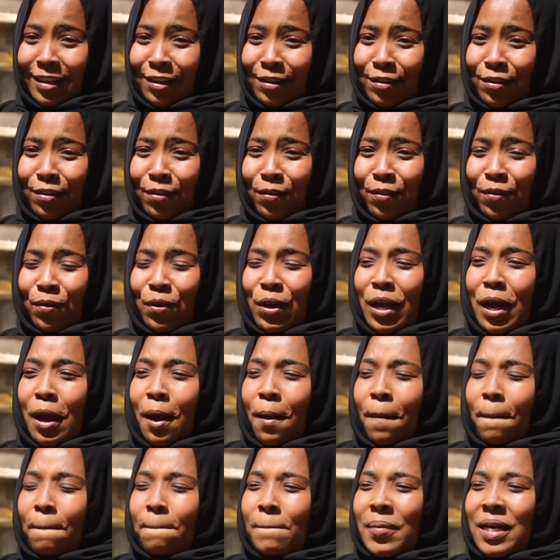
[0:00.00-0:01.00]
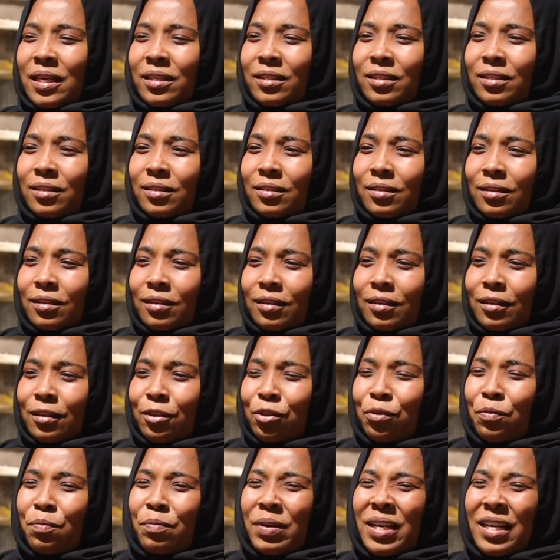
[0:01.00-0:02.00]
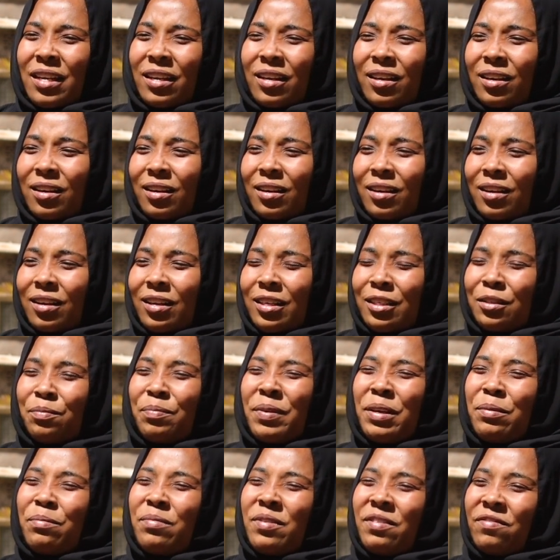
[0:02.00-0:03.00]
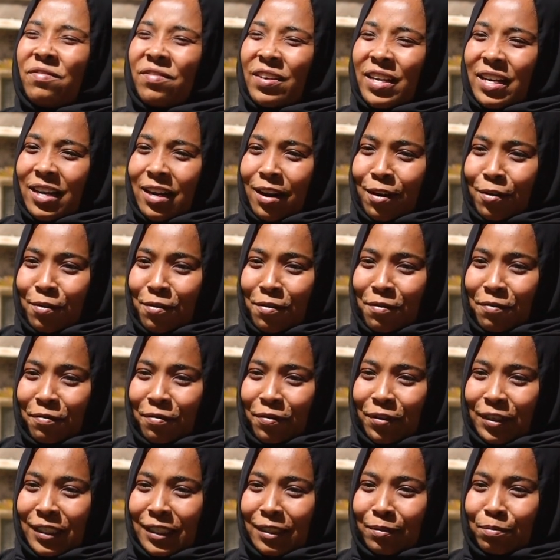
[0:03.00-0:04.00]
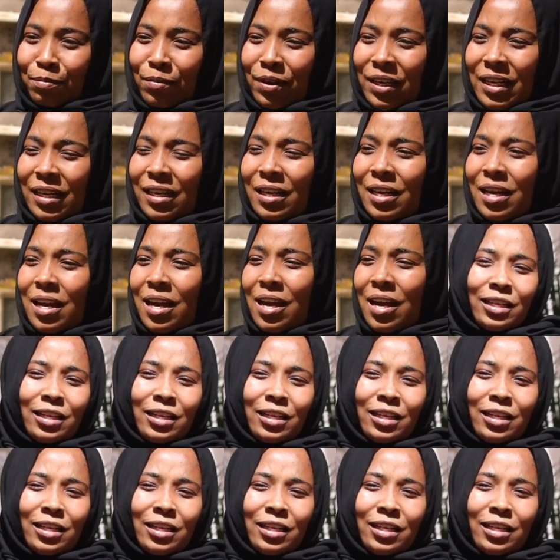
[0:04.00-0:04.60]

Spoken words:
you know. But to me, it made me very uncomfortable.